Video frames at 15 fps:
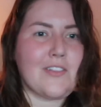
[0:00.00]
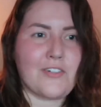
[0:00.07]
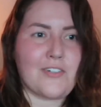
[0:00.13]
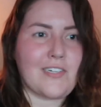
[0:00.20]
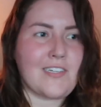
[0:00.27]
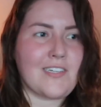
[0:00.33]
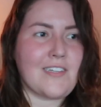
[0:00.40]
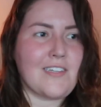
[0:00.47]

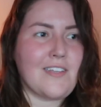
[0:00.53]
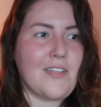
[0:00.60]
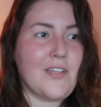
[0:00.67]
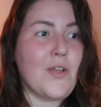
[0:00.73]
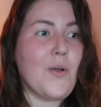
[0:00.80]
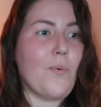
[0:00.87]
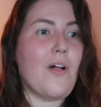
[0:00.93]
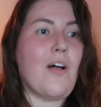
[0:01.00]
learning,
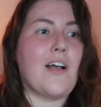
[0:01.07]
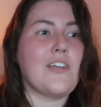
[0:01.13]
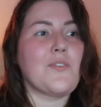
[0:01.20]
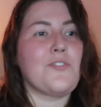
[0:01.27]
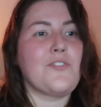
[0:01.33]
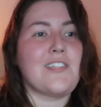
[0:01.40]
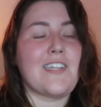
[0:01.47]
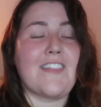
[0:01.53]
while also
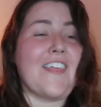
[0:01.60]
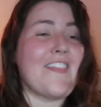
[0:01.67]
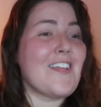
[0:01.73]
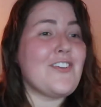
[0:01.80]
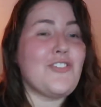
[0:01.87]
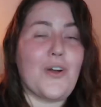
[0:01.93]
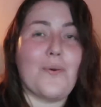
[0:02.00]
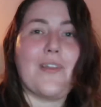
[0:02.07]
understanding that they
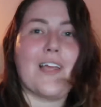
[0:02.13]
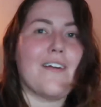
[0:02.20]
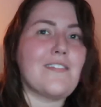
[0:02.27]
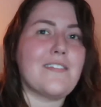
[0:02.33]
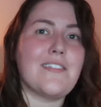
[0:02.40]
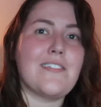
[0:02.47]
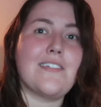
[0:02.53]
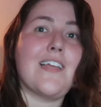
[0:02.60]
don't have
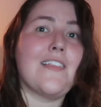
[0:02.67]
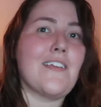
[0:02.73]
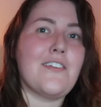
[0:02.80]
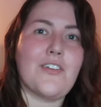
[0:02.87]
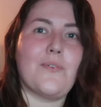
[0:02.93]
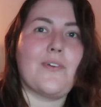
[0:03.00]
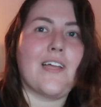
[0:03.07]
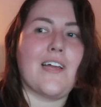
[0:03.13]
to listen and they
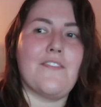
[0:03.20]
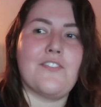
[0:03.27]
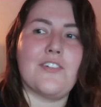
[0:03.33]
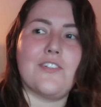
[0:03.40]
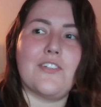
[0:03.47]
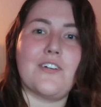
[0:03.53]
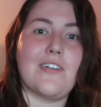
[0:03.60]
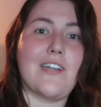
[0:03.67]
don't have to
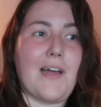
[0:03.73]
learn.